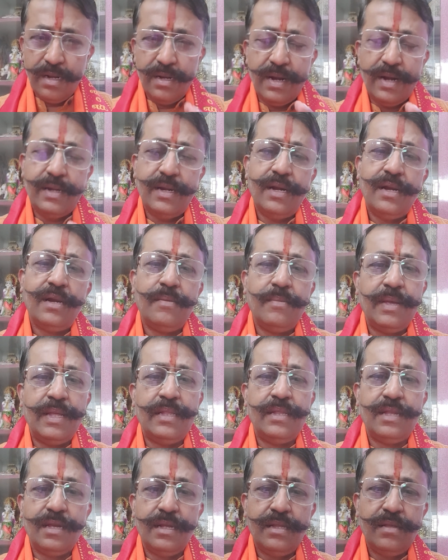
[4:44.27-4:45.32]
Let it
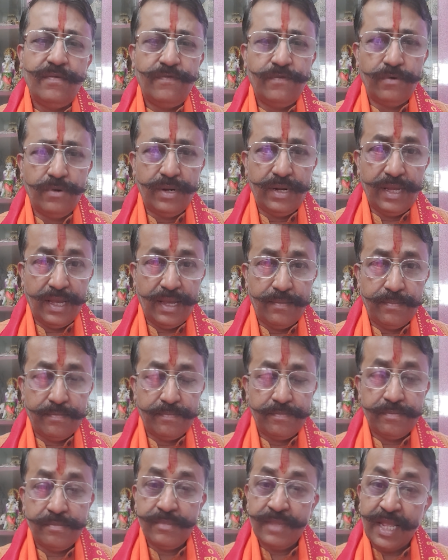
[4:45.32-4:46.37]
remain there the full day.
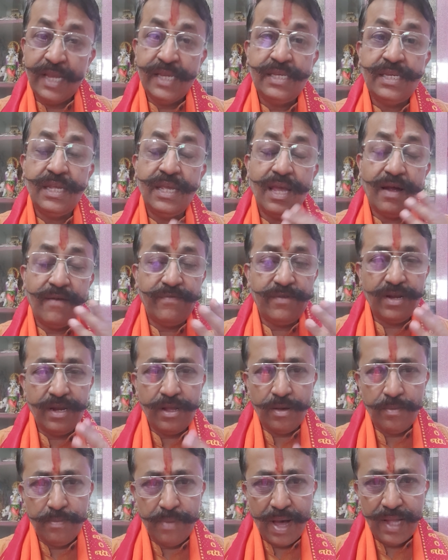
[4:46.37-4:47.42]
Next day, after
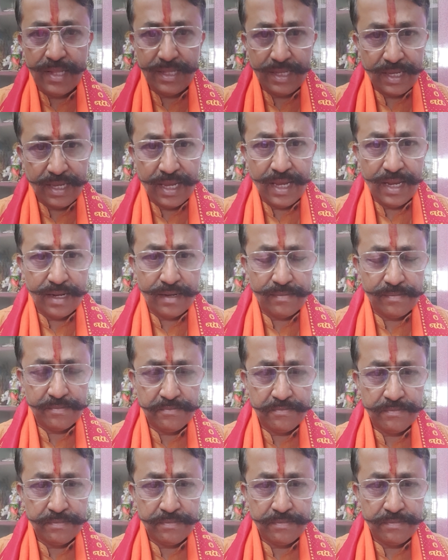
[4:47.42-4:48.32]
your bath again,